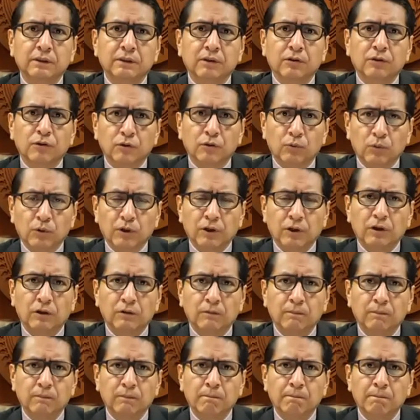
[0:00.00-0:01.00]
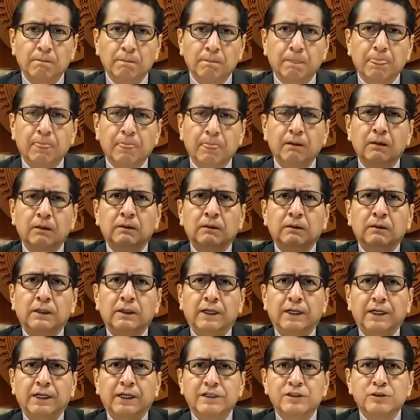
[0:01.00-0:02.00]
the world.
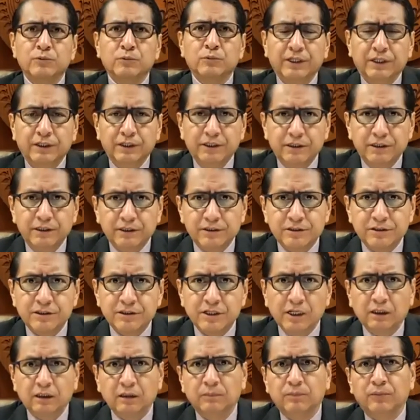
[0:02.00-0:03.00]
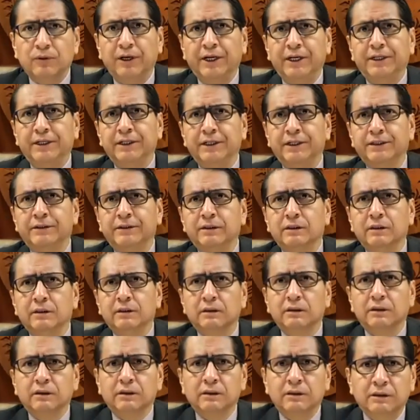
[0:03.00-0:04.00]
And as we celebrated
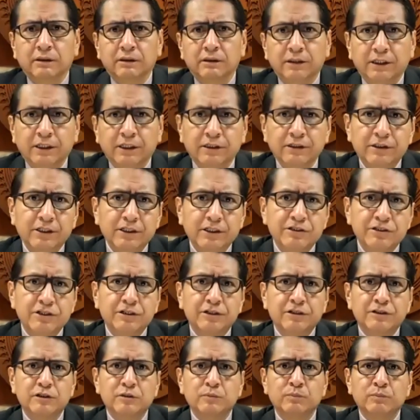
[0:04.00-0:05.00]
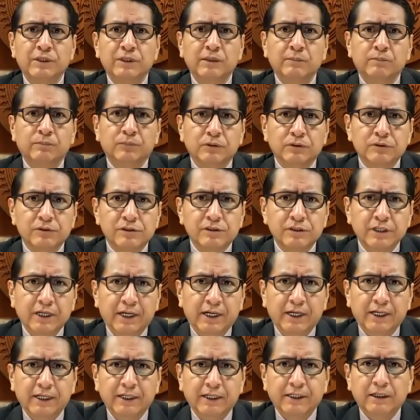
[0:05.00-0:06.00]
Indigenous Peoples
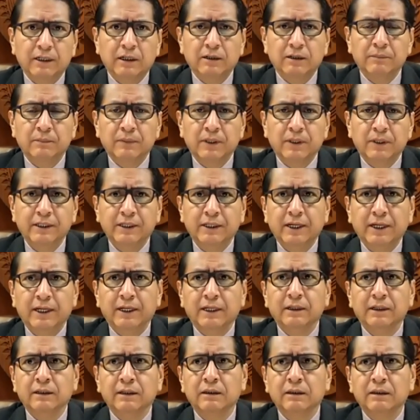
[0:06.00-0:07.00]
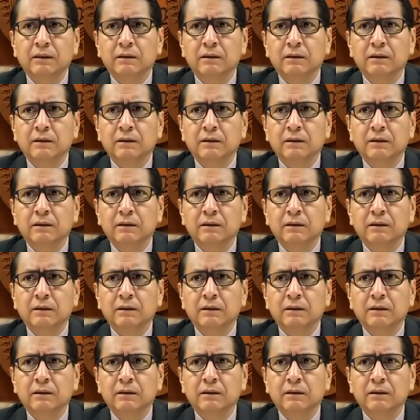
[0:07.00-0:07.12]
Day on Monday,